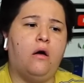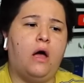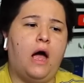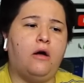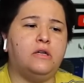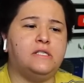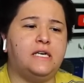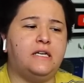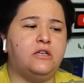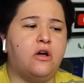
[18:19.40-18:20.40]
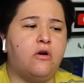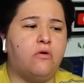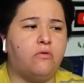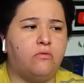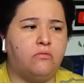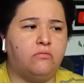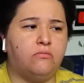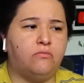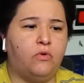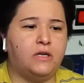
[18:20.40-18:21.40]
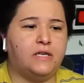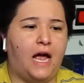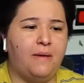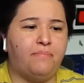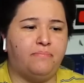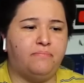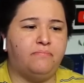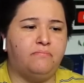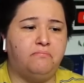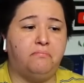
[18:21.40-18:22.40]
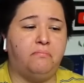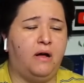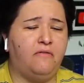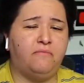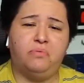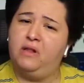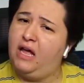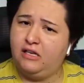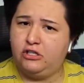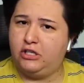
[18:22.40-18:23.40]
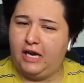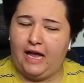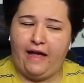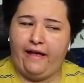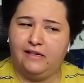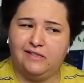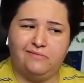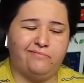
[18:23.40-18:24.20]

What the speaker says: How does he know what type of blood she has?